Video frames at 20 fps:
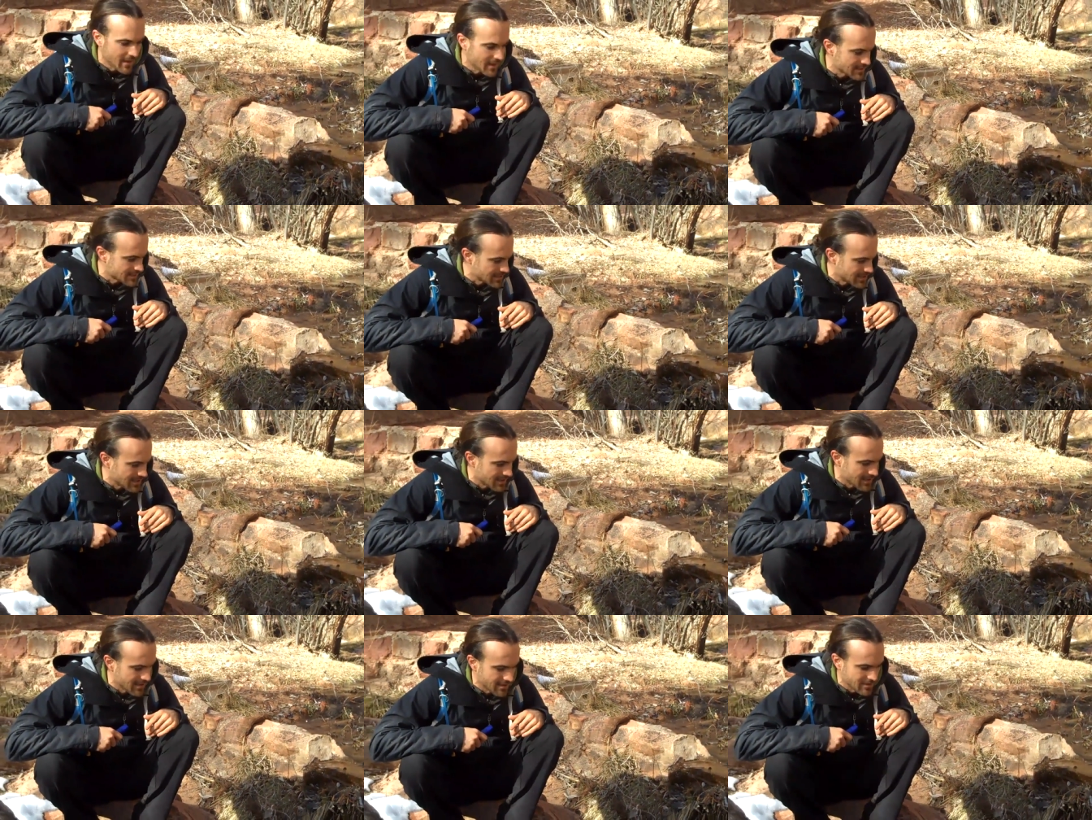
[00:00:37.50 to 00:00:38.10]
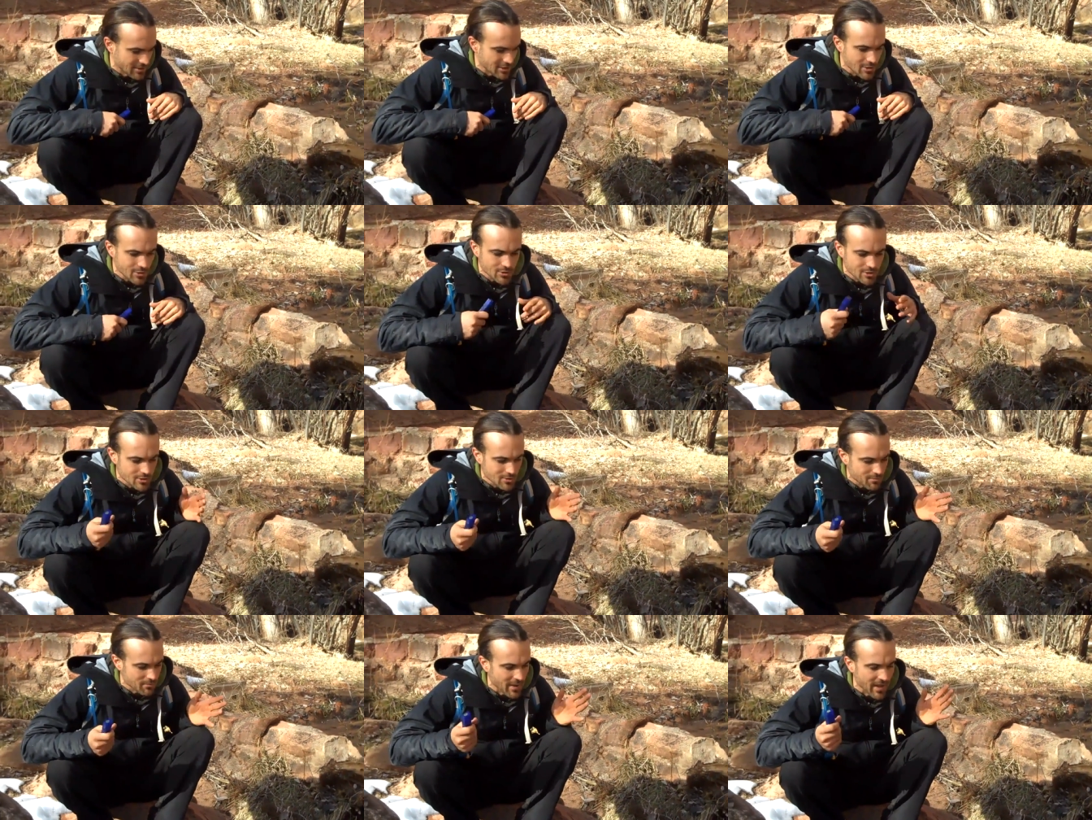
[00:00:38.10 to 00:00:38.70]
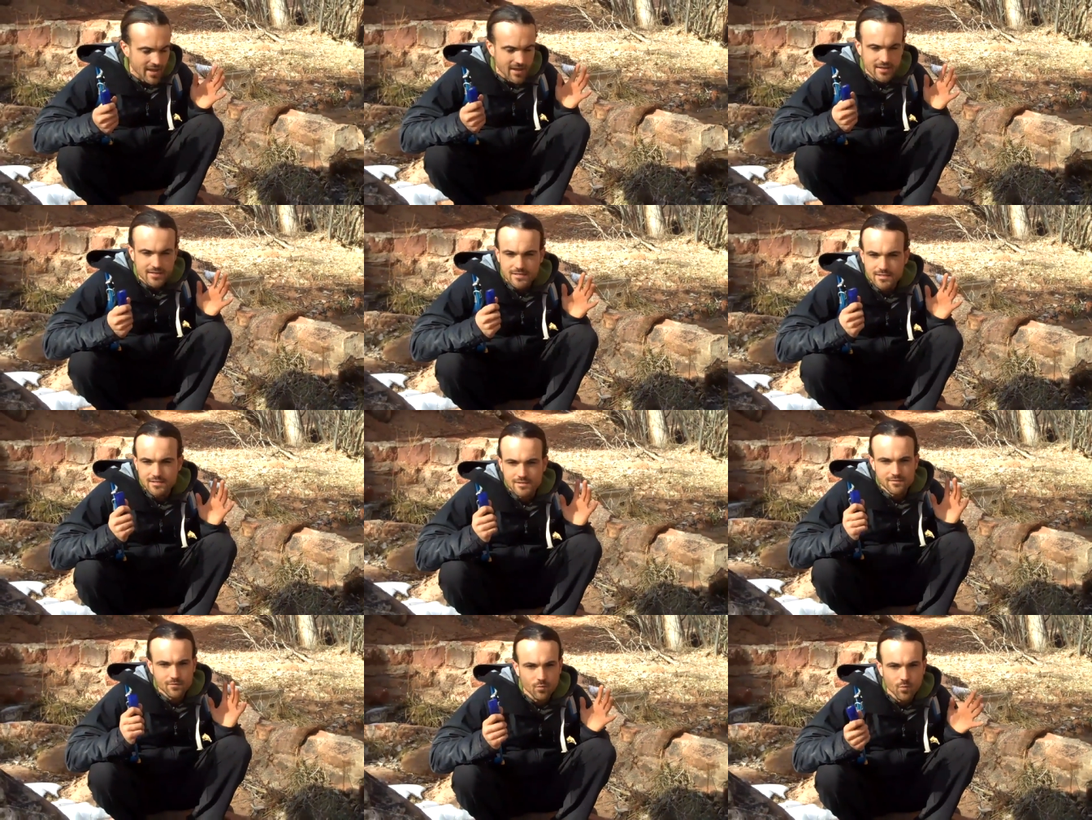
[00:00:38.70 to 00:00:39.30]
That's a
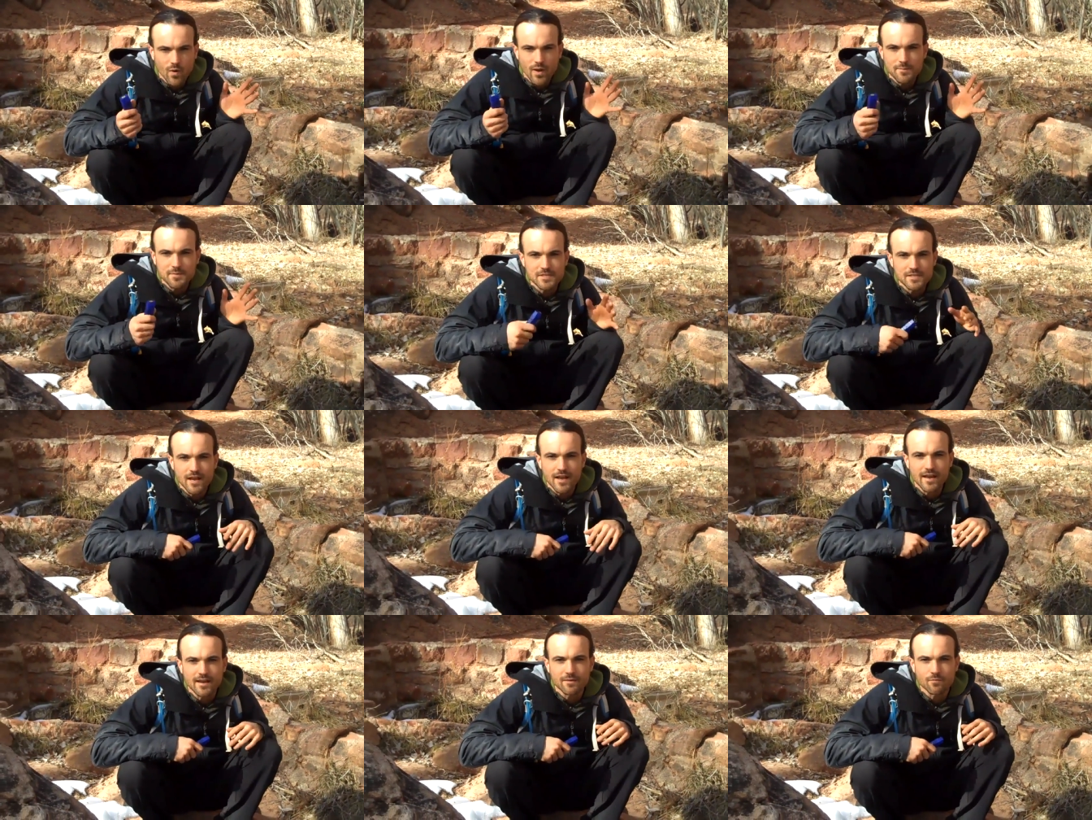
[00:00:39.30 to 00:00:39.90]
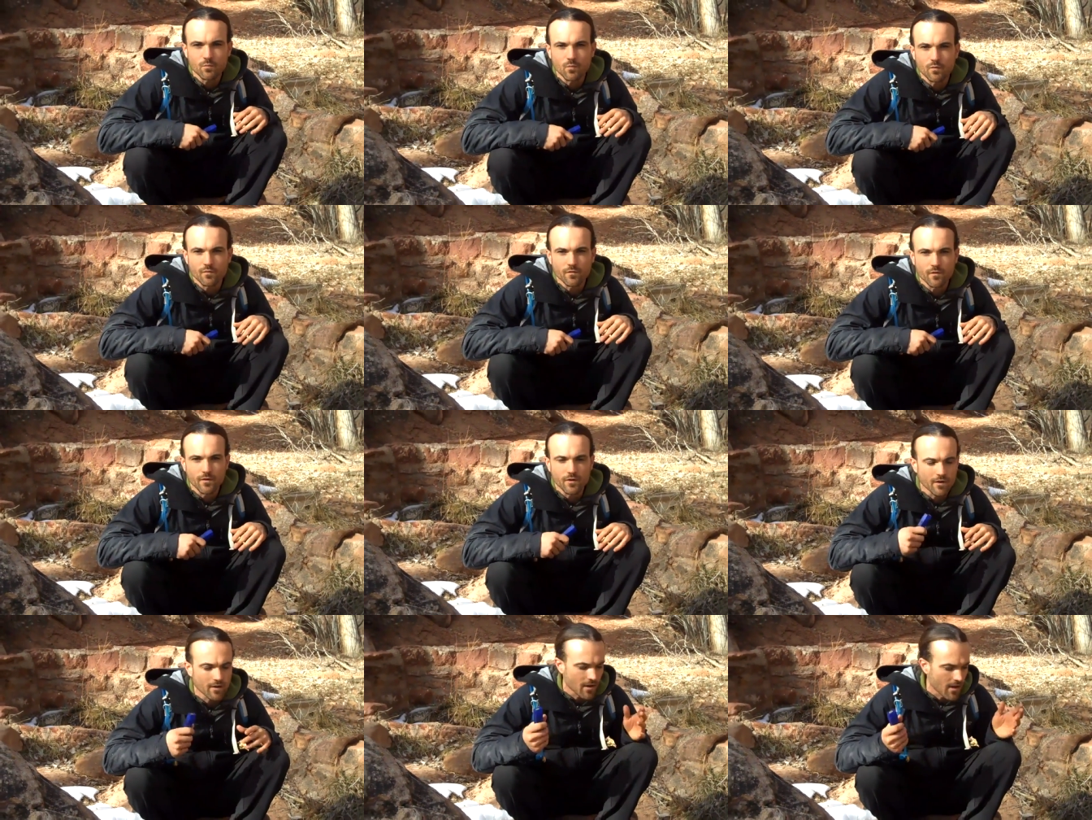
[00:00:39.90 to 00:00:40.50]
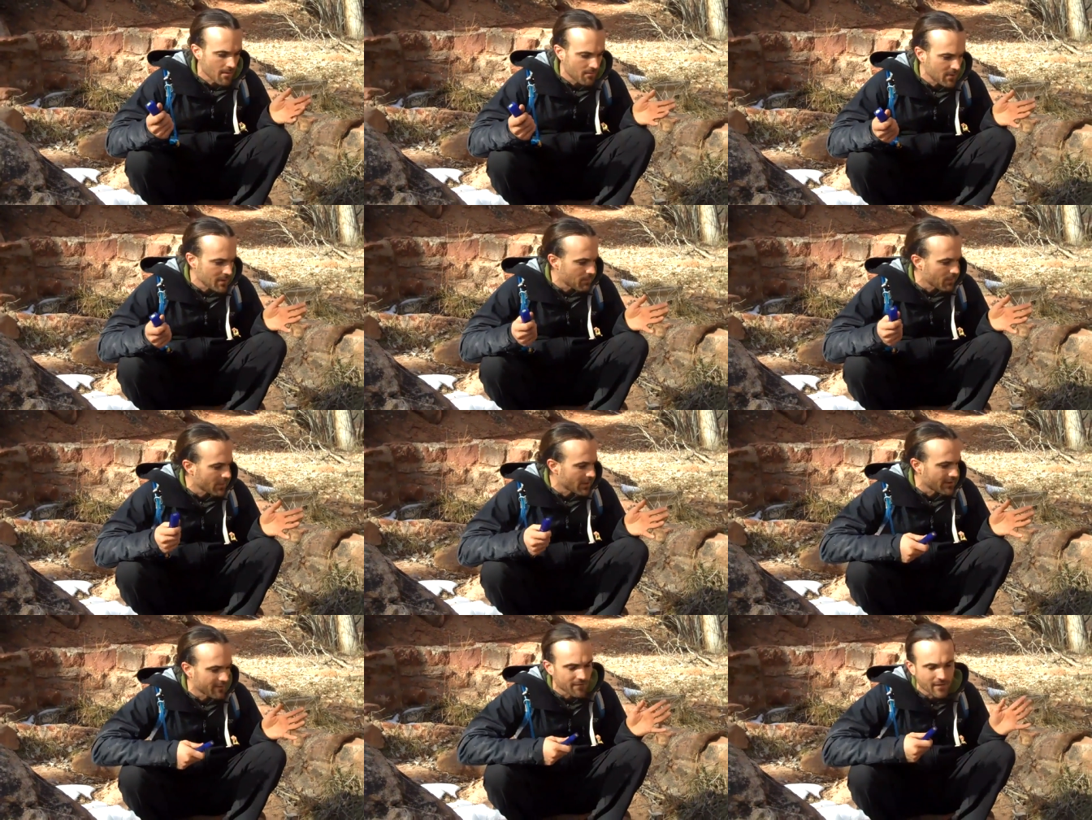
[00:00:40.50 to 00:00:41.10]
user-based website for uh,
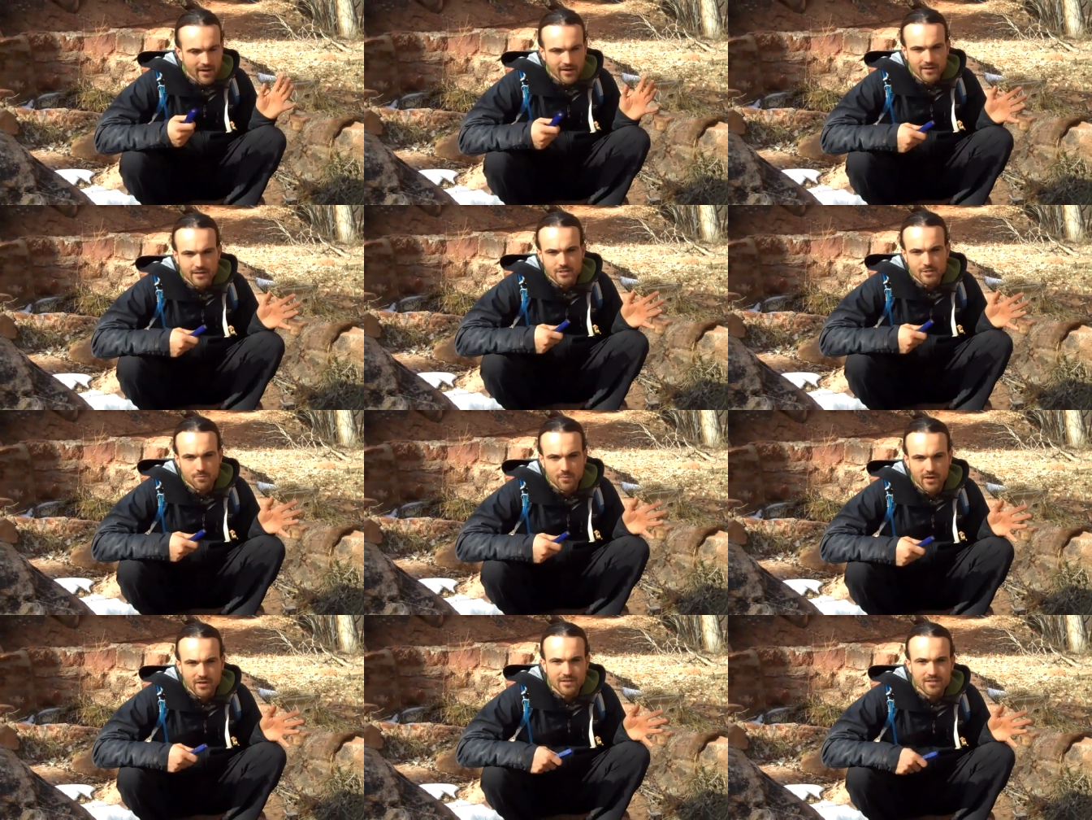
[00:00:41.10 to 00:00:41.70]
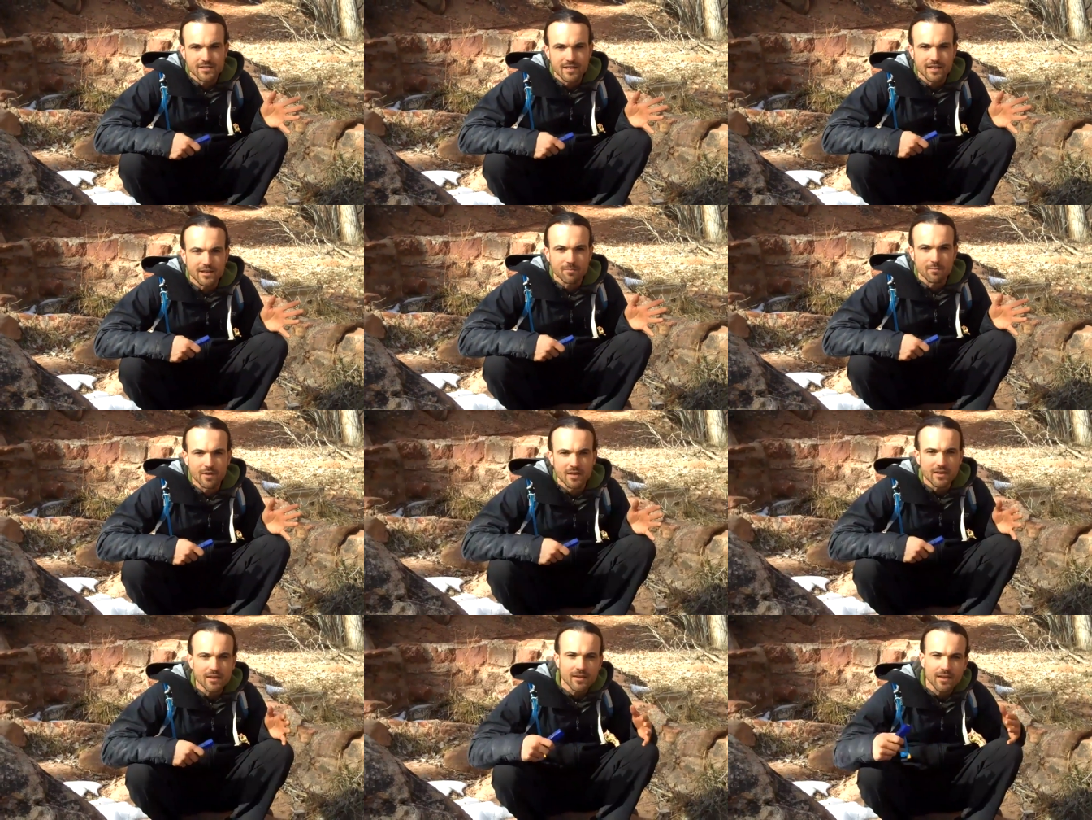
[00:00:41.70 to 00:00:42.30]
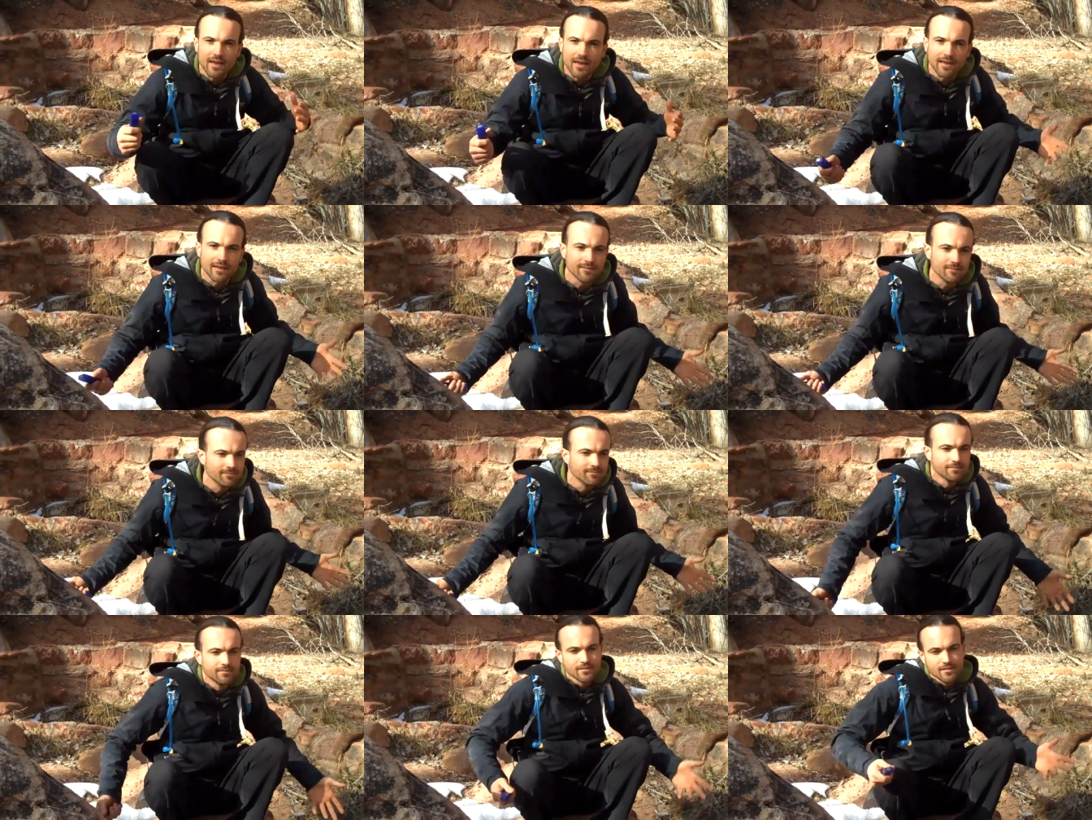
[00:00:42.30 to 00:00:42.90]
people that are finding springs like me,
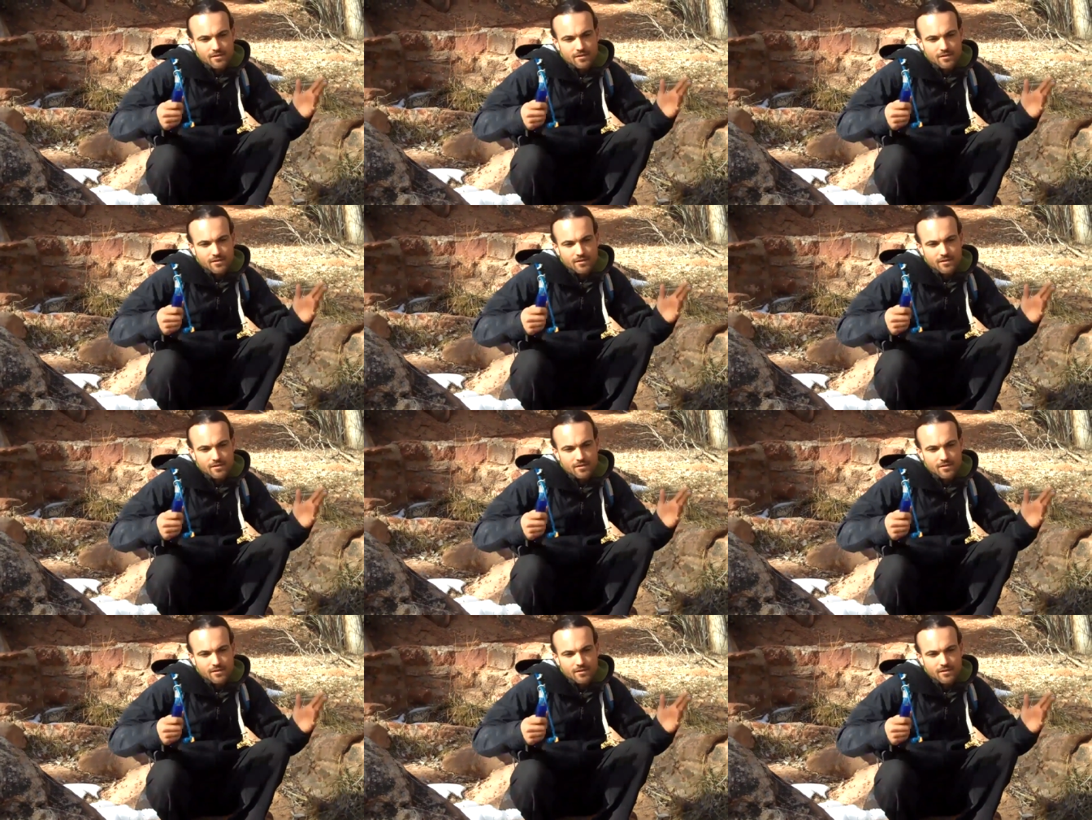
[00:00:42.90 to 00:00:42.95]
and